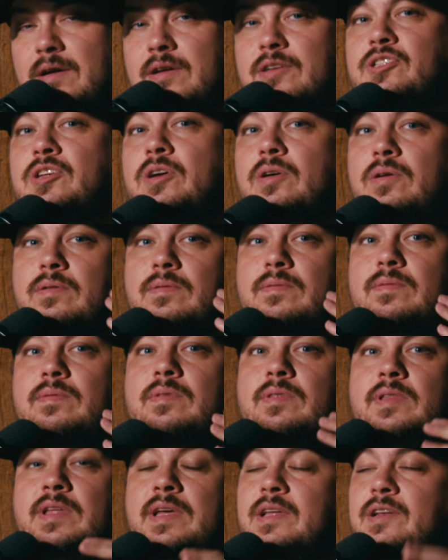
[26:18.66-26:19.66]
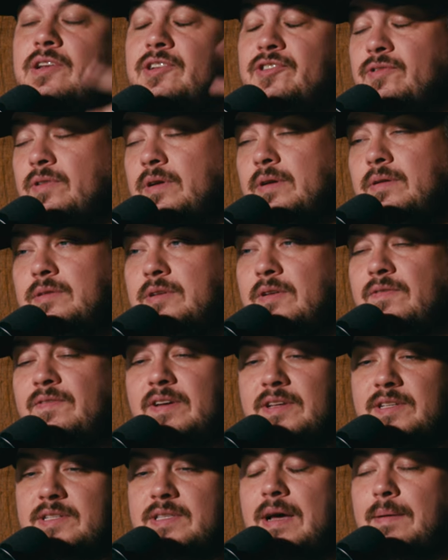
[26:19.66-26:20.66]
So the industry, to
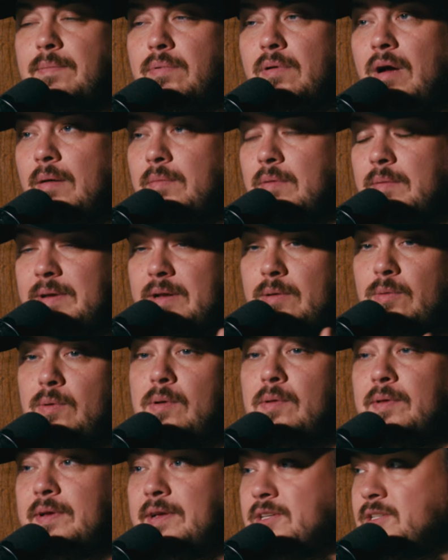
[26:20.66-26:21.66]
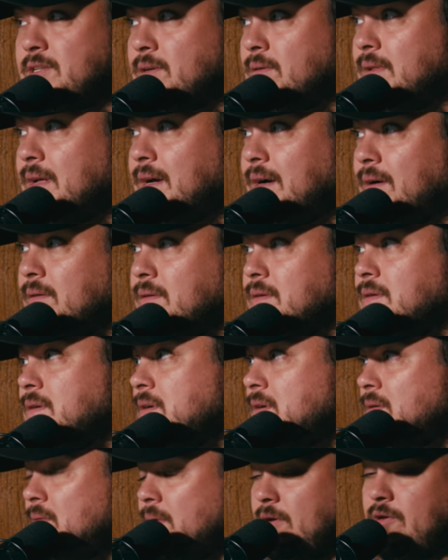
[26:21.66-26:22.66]
fix that problem, it will only get so loud,
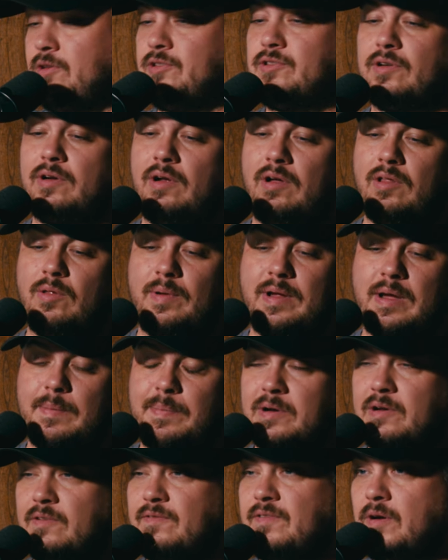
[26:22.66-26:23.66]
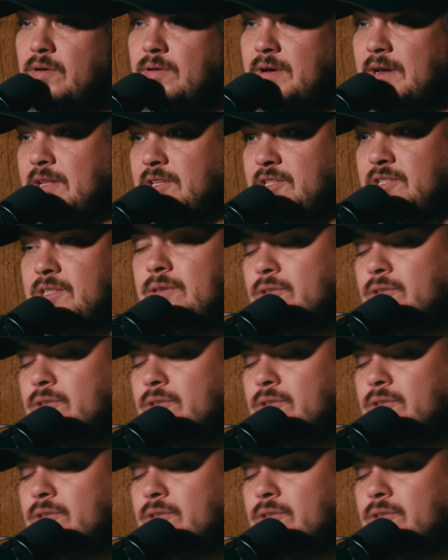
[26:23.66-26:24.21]
right? You turn it all the way up on your phone and it's still